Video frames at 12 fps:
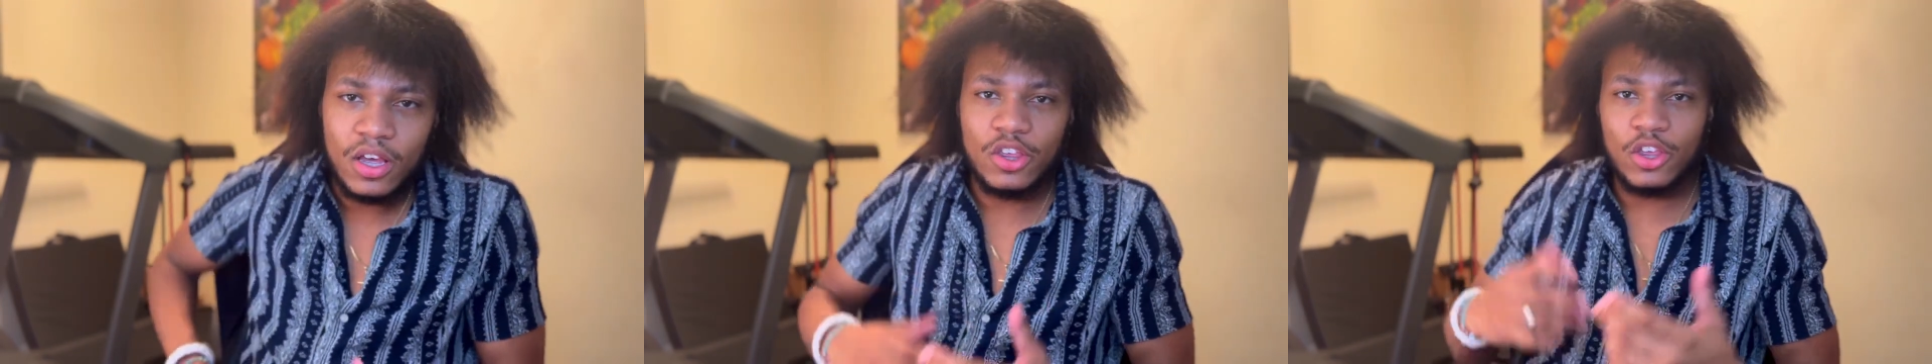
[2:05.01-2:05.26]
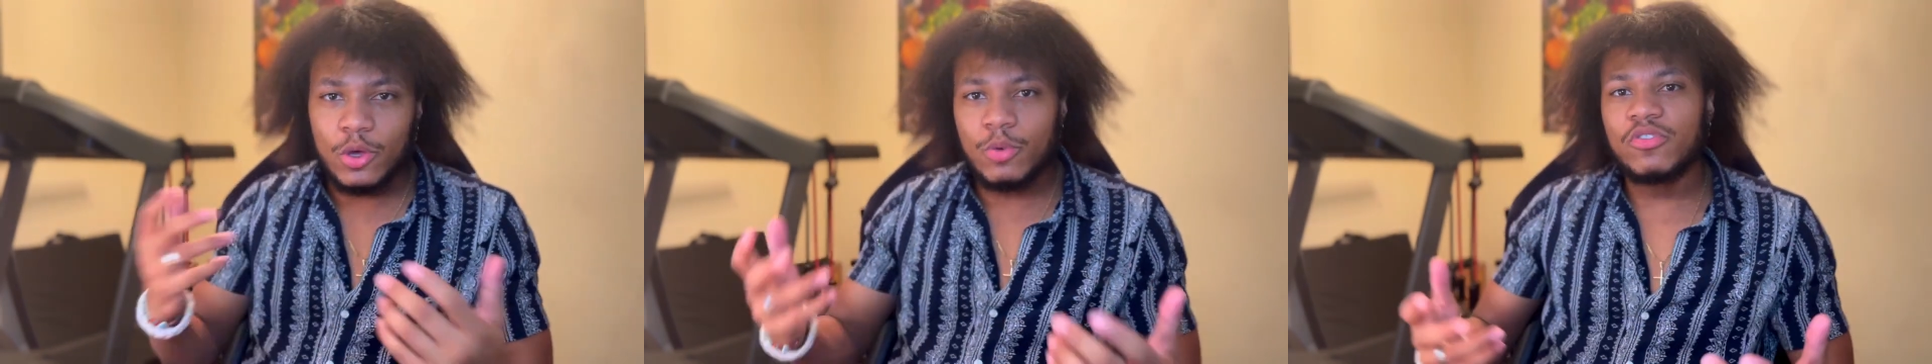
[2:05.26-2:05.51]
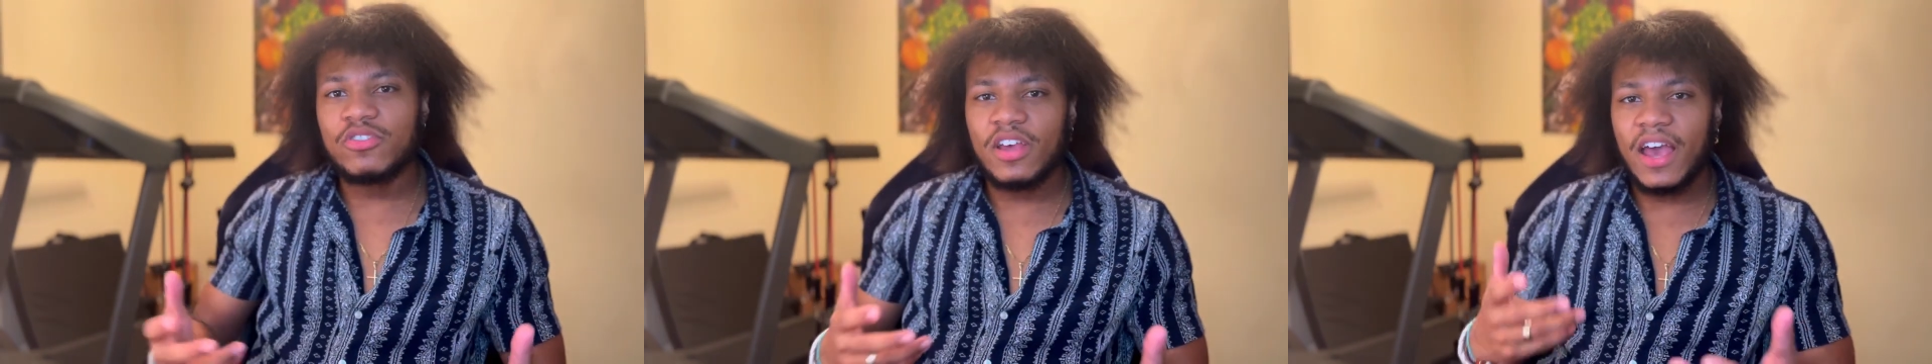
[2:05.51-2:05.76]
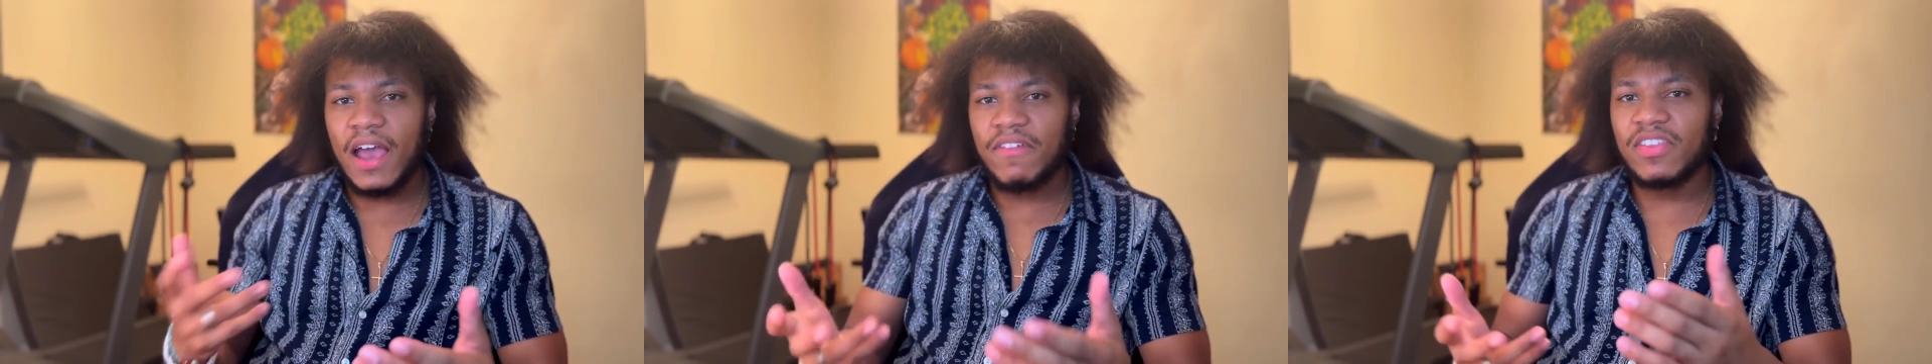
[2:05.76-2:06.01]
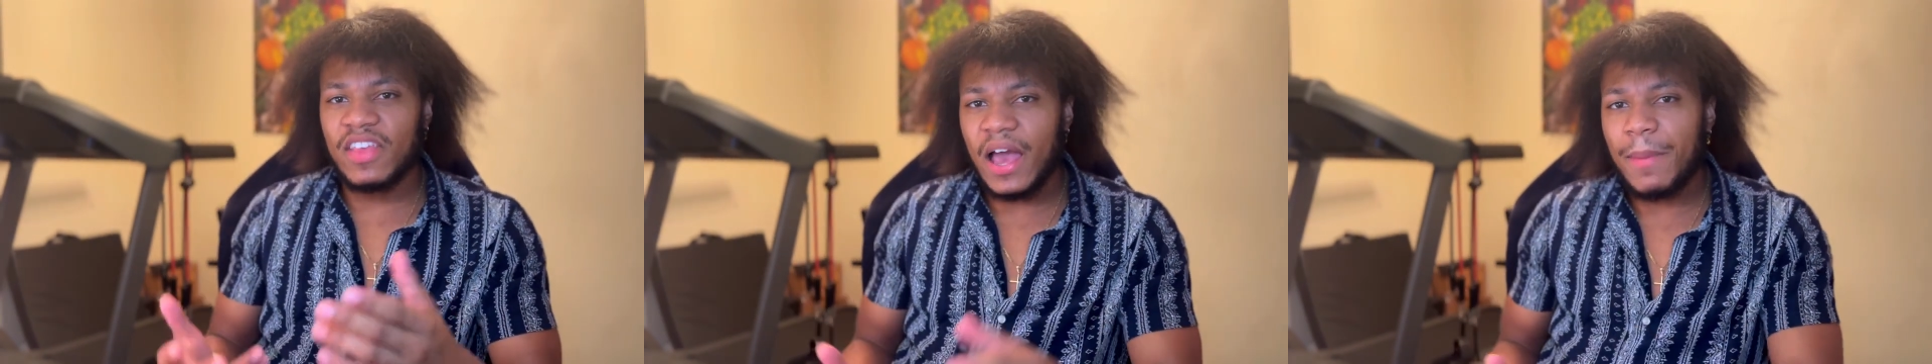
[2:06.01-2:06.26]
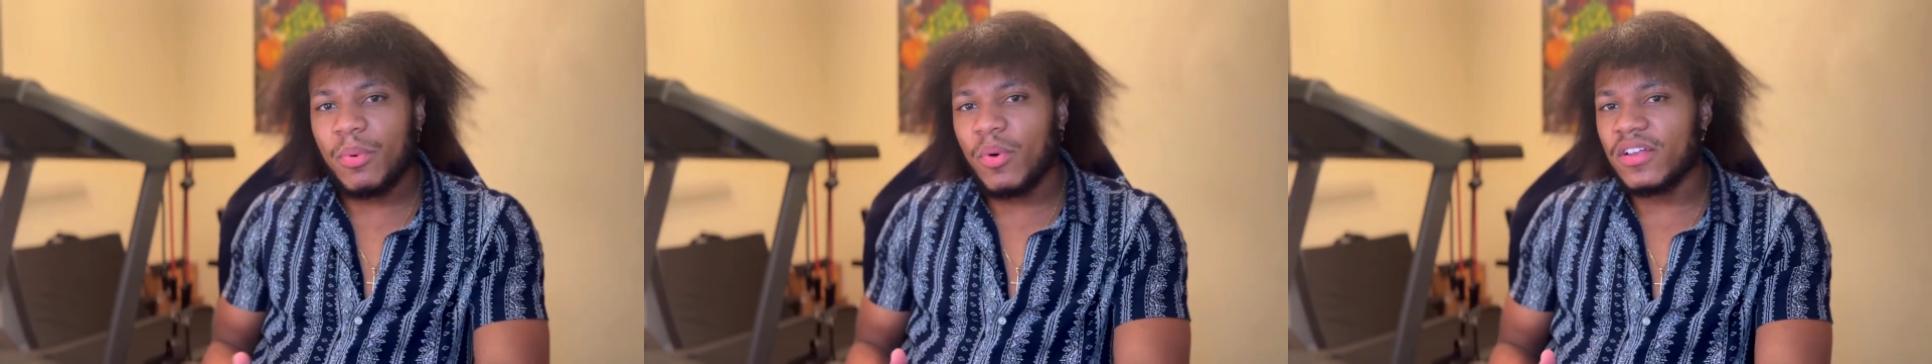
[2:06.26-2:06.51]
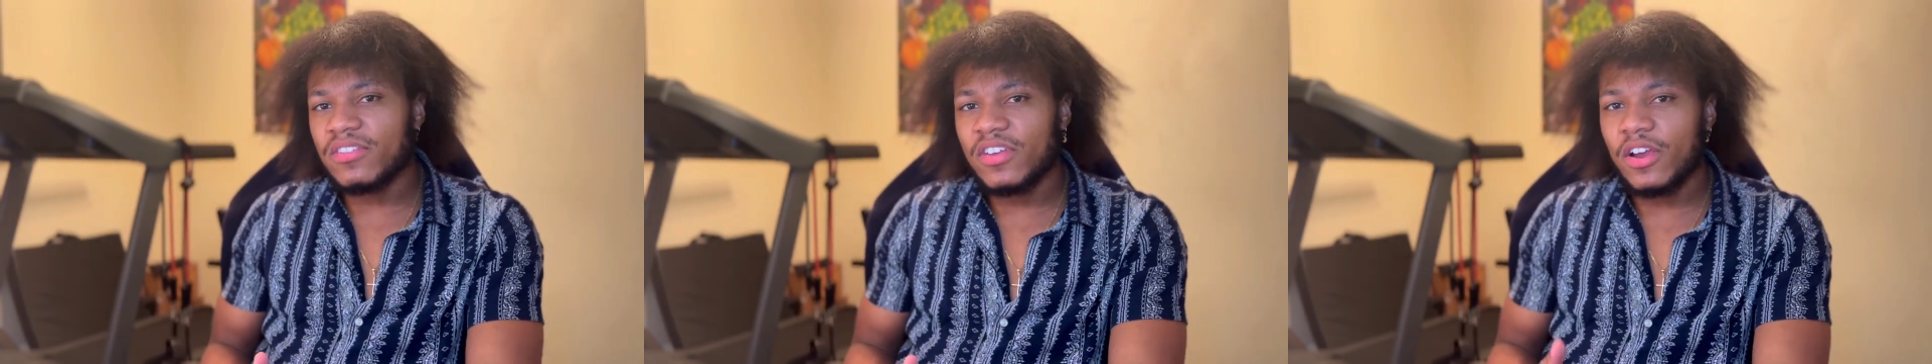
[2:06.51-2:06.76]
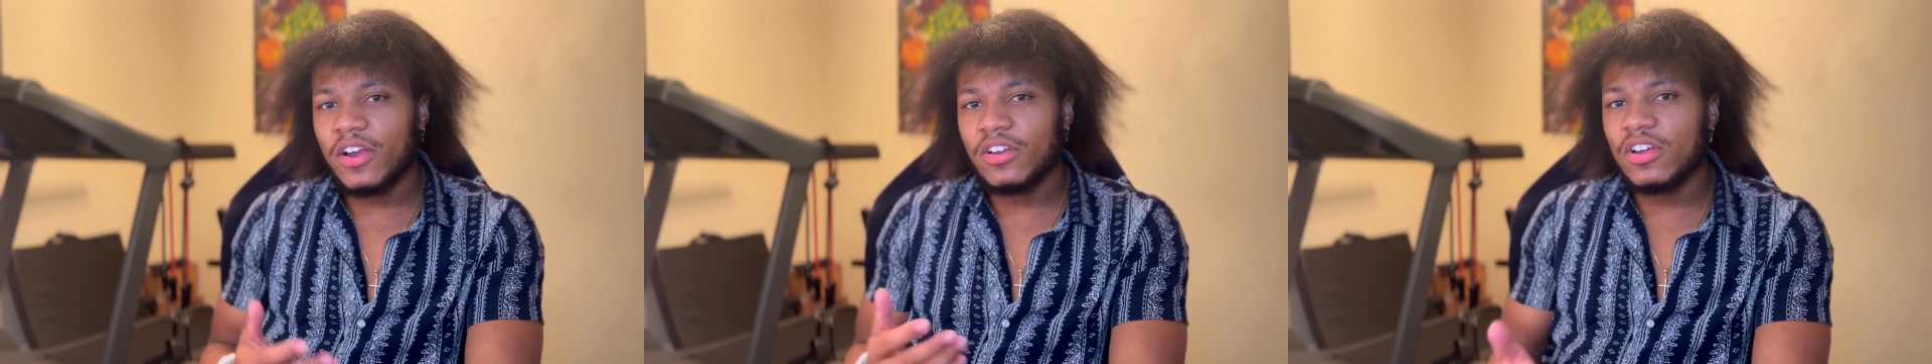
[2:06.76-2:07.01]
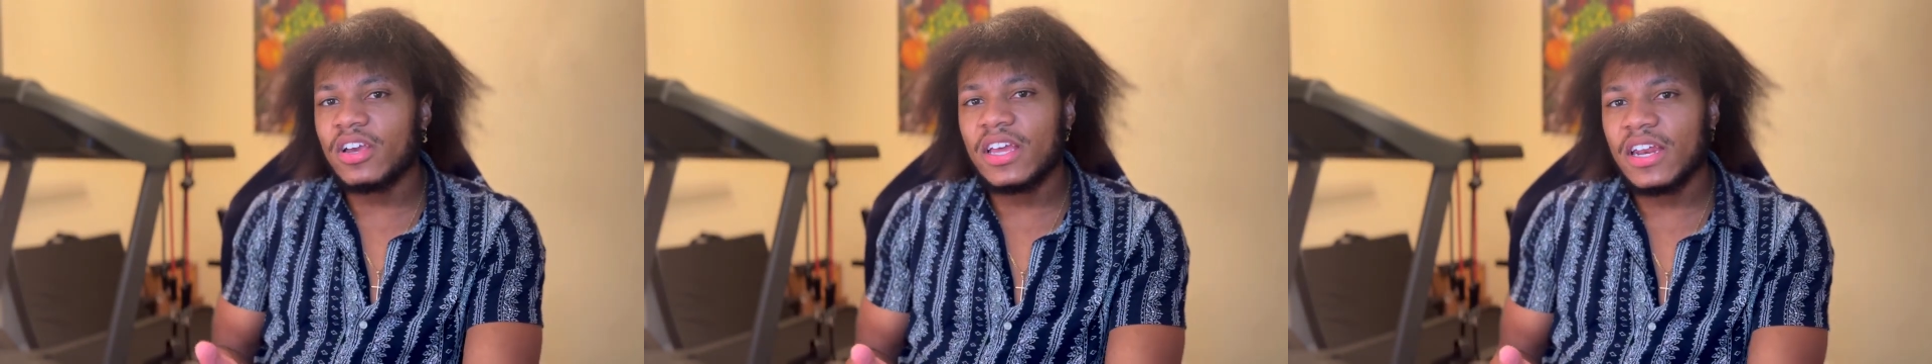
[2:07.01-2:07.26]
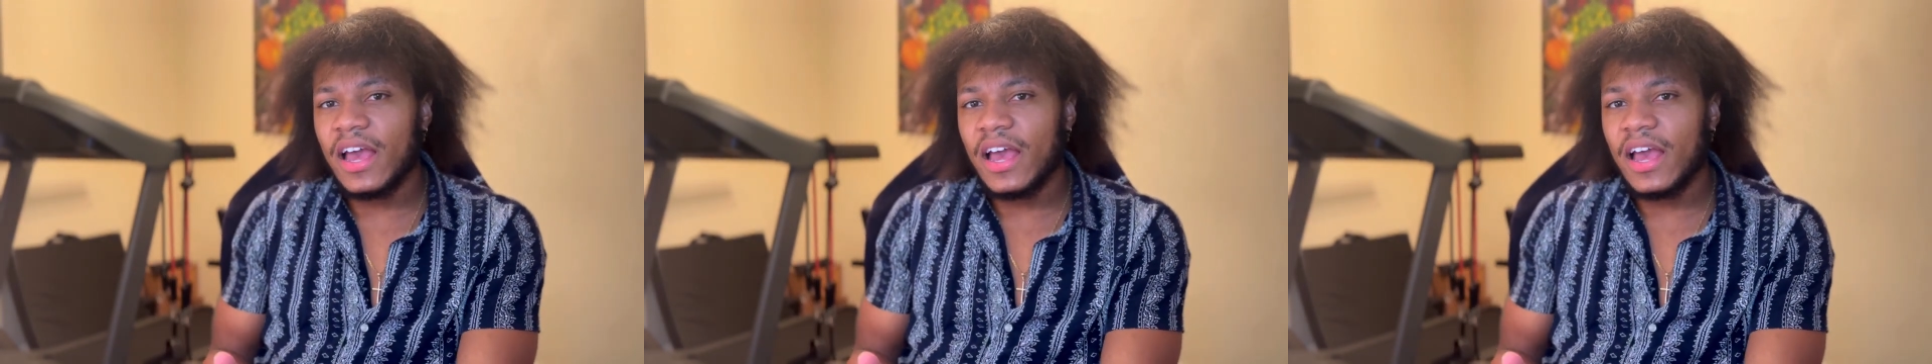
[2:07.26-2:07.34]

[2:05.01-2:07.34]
used to having the Apple Watch there and looking